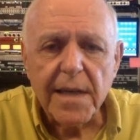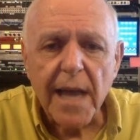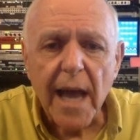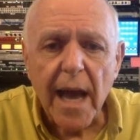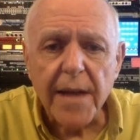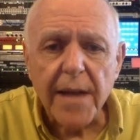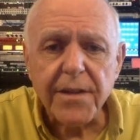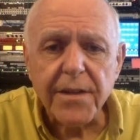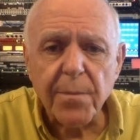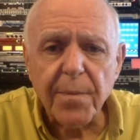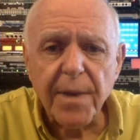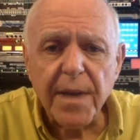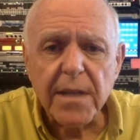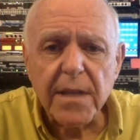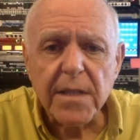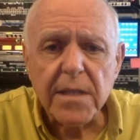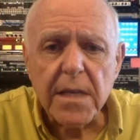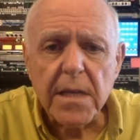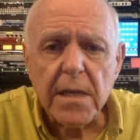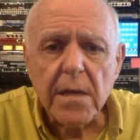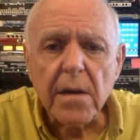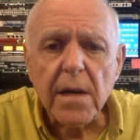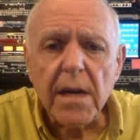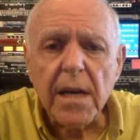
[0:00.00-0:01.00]
Yeah, it's a big
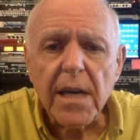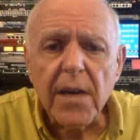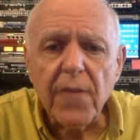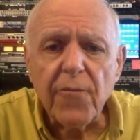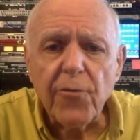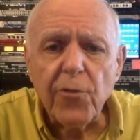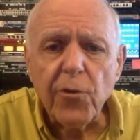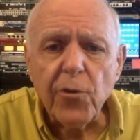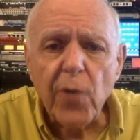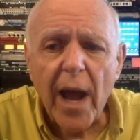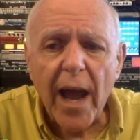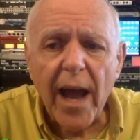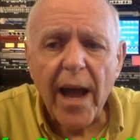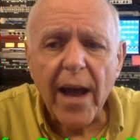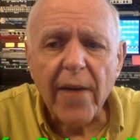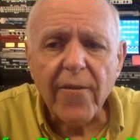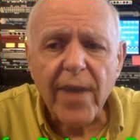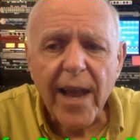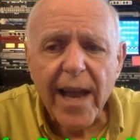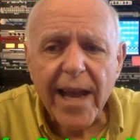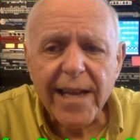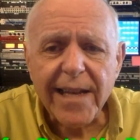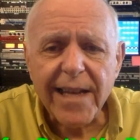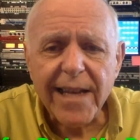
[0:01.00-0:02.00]
deal if you
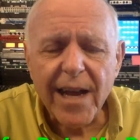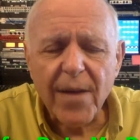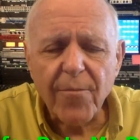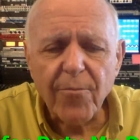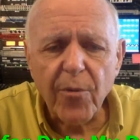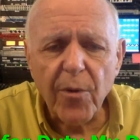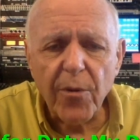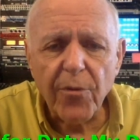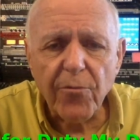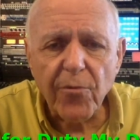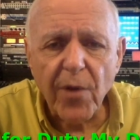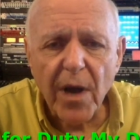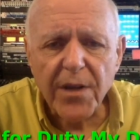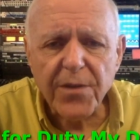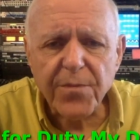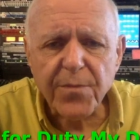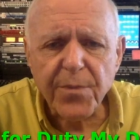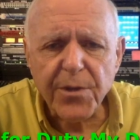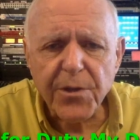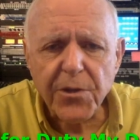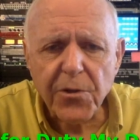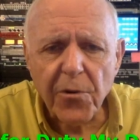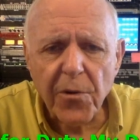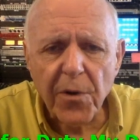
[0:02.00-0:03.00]
have end up with
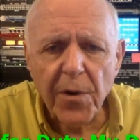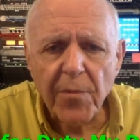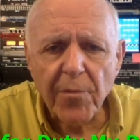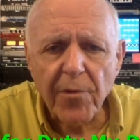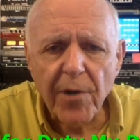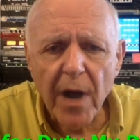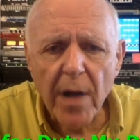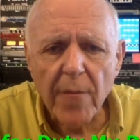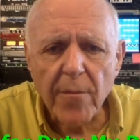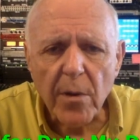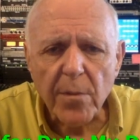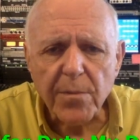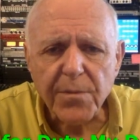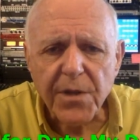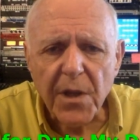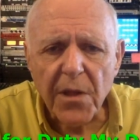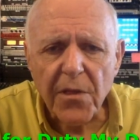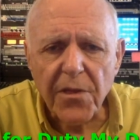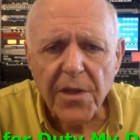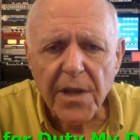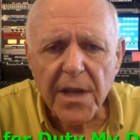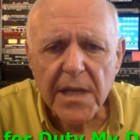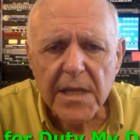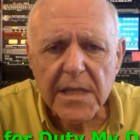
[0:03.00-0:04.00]
respiratory problems
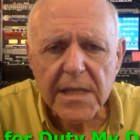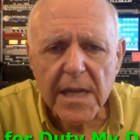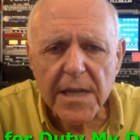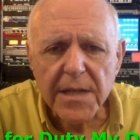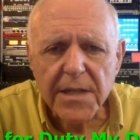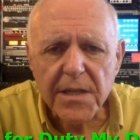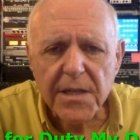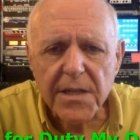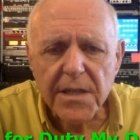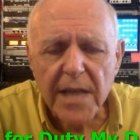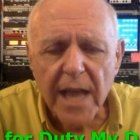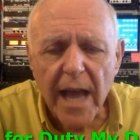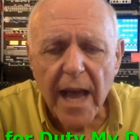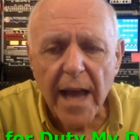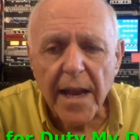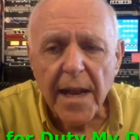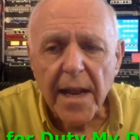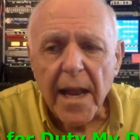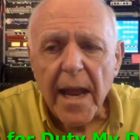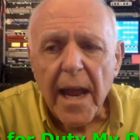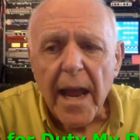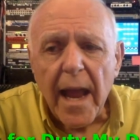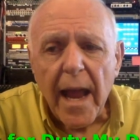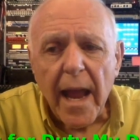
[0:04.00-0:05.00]
and things such as that.